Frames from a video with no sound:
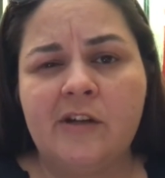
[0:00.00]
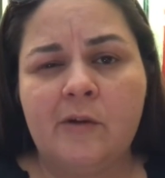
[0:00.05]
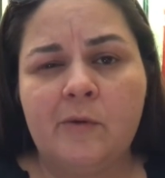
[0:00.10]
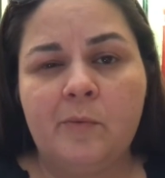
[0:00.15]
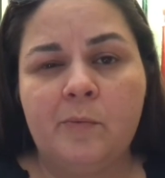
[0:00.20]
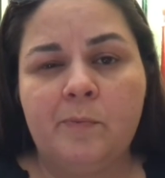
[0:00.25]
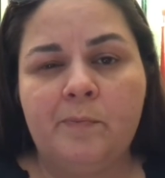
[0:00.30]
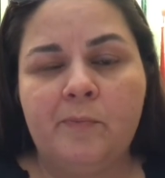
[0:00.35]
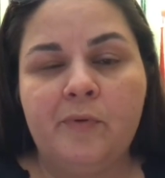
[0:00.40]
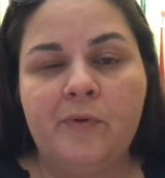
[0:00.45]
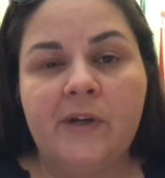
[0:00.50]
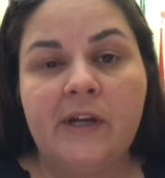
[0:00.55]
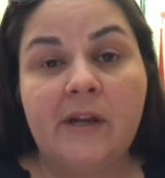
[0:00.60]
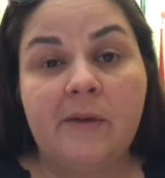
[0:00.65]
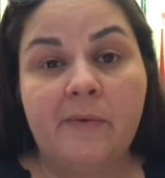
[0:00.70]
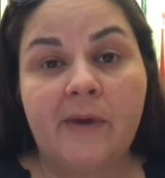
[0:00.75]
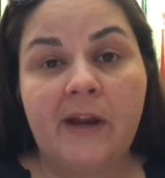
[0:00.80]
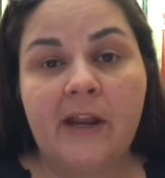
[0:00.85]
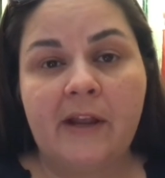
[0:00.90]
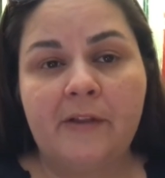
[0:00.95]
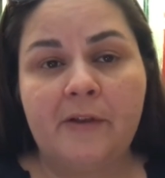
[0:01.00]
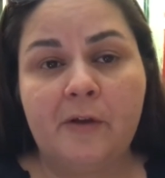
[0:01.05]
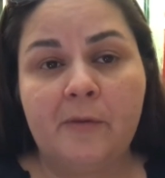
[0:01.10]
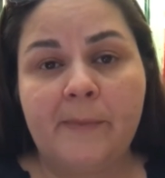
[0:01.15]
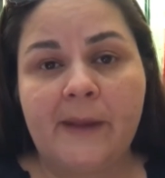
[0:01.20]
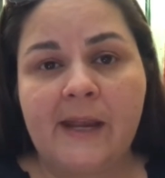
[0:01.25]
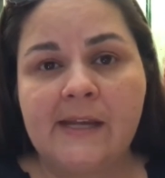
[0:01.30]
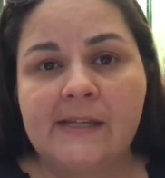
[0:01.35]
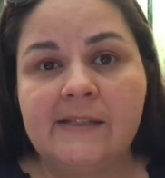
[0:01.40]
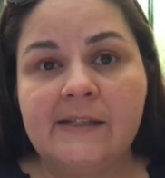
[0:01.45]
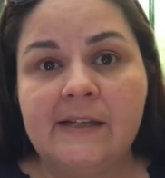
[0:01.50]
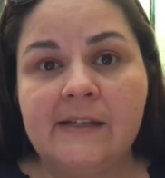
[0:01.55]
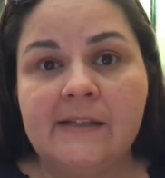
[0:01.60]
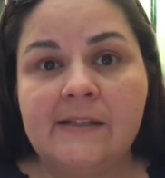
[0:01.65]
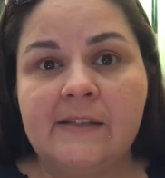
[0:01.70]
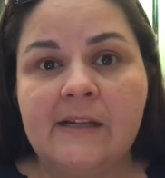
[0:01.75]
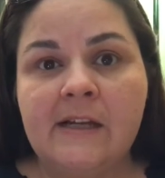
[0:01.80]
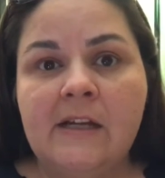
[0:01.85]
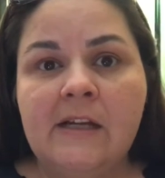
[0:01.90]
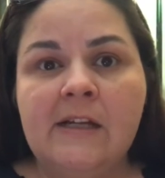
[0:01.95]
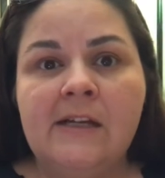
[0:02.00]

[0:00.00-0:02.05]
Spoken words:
a pretty regular basis.